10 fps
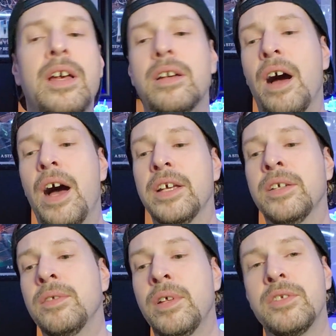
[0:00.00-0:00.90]
Uh,
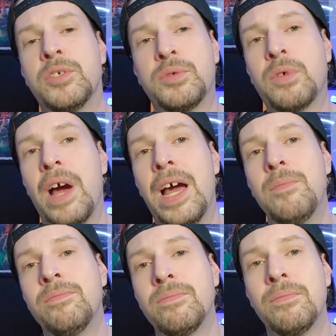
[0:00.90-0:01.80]

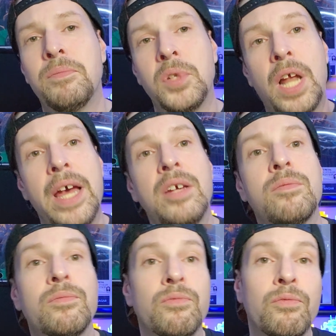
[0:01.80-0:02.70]
subscribe like,
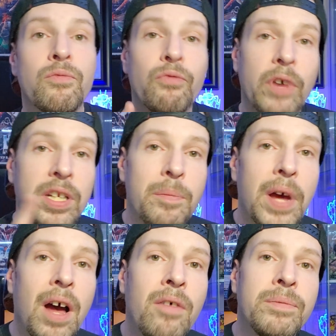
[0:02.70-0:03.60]
ring the
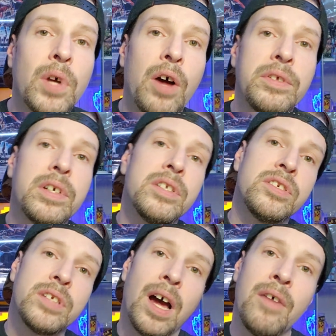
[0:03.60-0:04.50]
bell, all the good
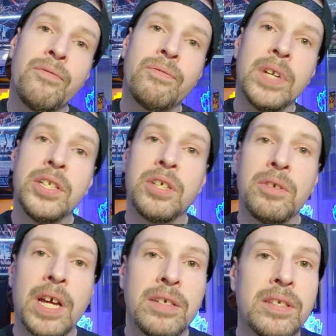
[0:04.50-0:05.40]
stuff. And until
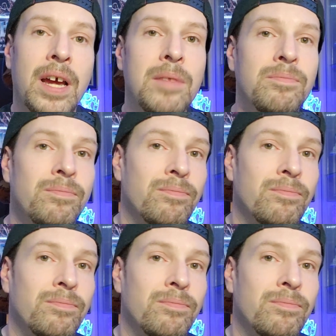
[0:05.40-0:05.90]
next time,